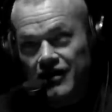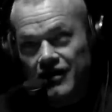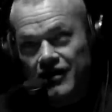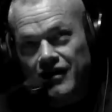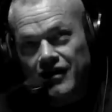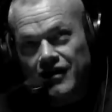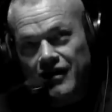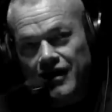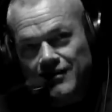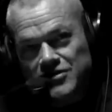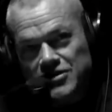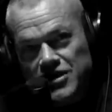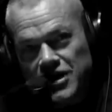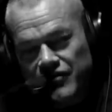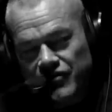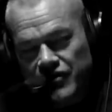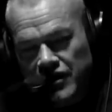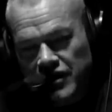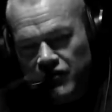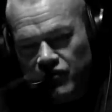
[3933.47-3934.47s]
Uh, uh, I'm trying
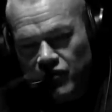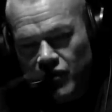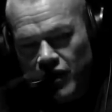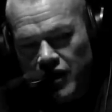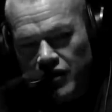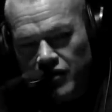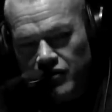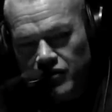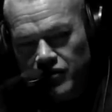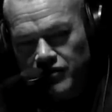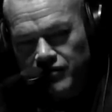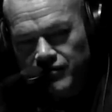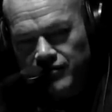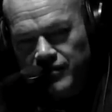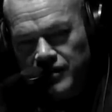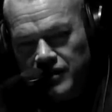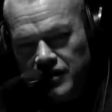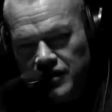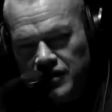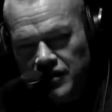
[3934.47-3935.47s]
to think of where it would
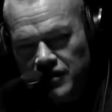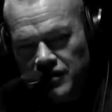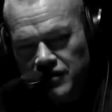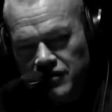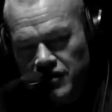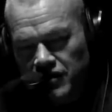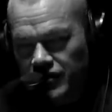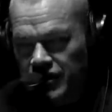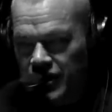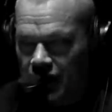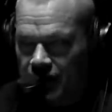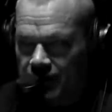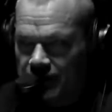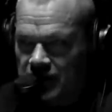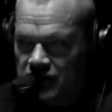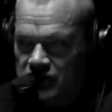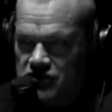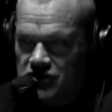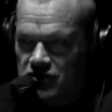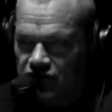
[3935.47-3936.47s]
be. Oh yeah, I
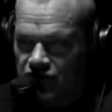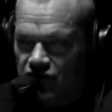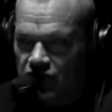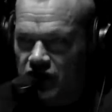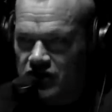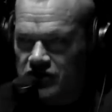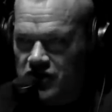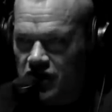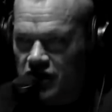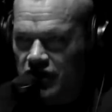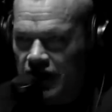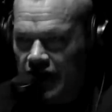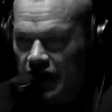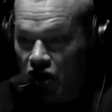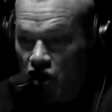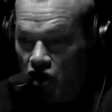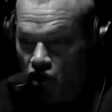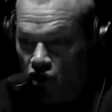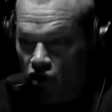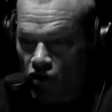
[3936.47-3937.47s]
mean, so if you're going to talk like
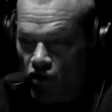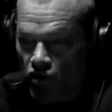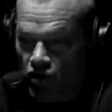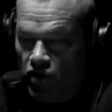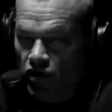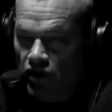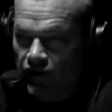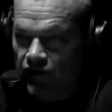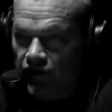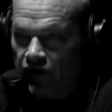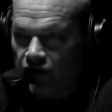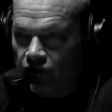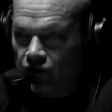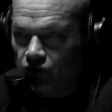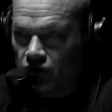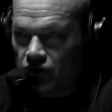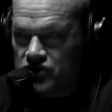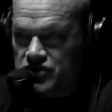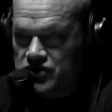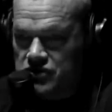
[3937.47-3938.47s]
a girl that
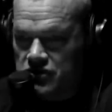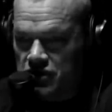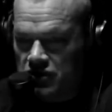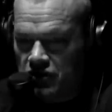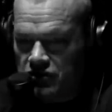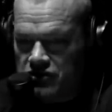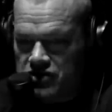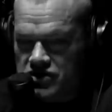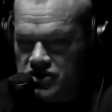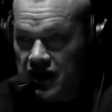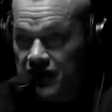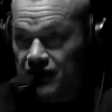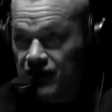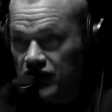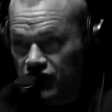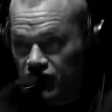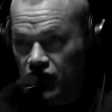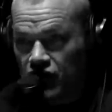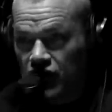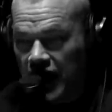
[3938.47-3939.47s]
was
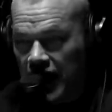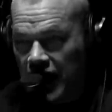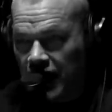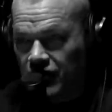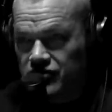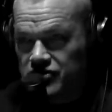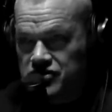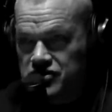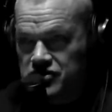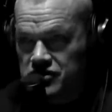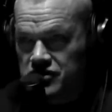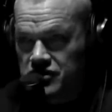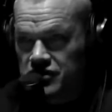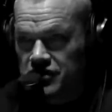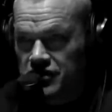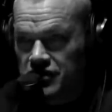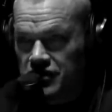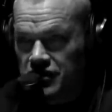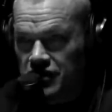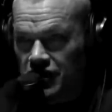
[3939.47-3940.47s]
saving for a house
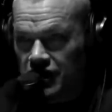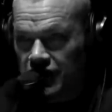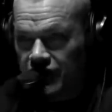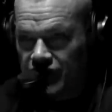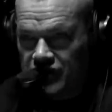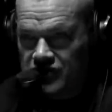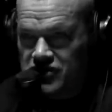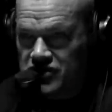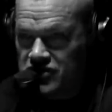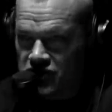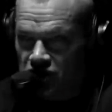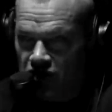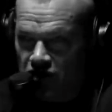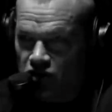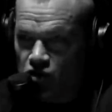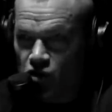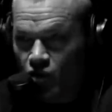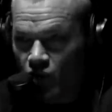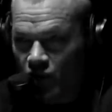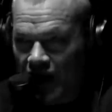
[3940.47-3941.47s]
and then she saw a
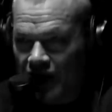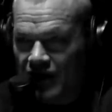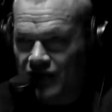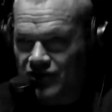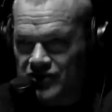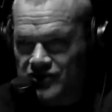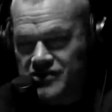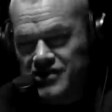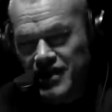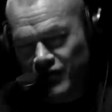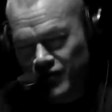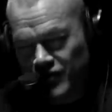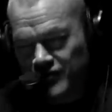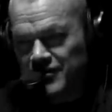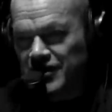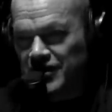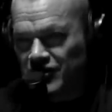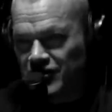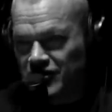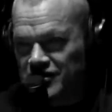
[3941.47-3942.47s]
cool necklace. That would have
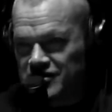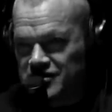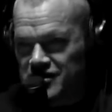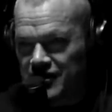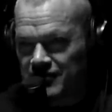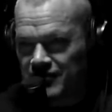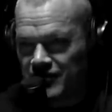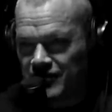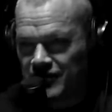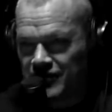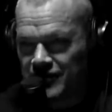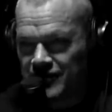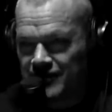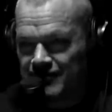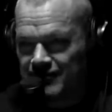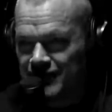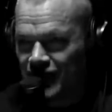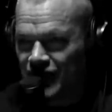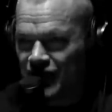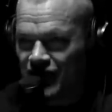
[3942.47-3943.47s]
been a good example. Yeah.
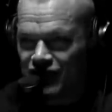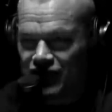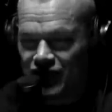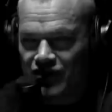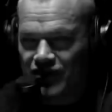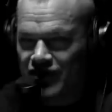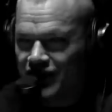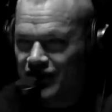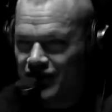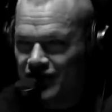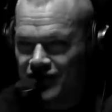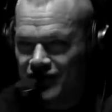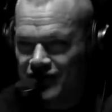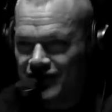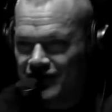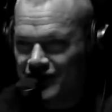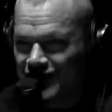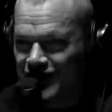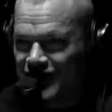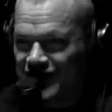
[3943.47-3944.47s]
But the flirting
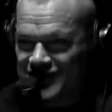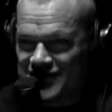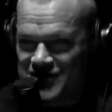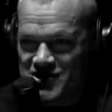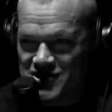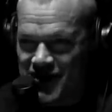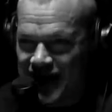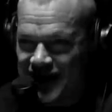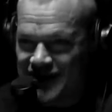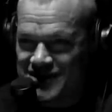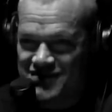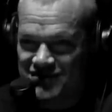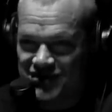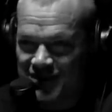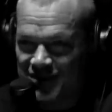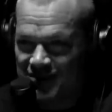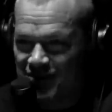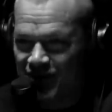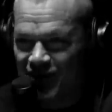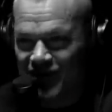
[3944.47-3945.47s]
girl with the distraction
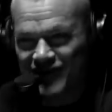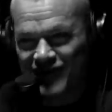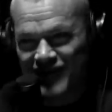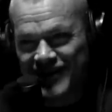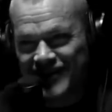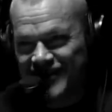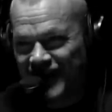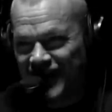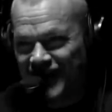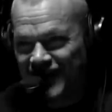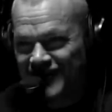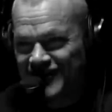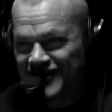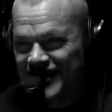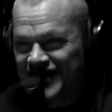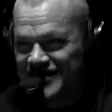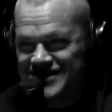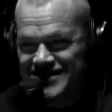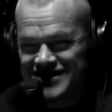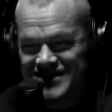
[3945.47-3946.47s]
from the boyfriend, no,
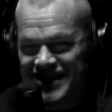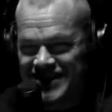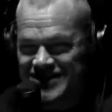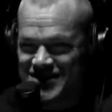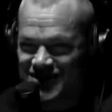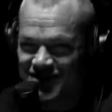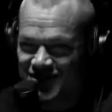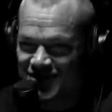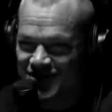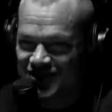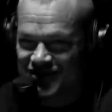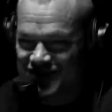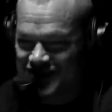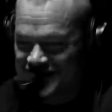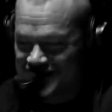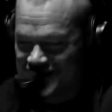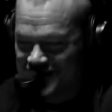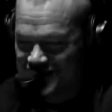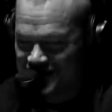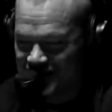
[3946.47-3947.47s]
that's that's a whole well,
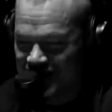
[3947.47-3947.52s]
different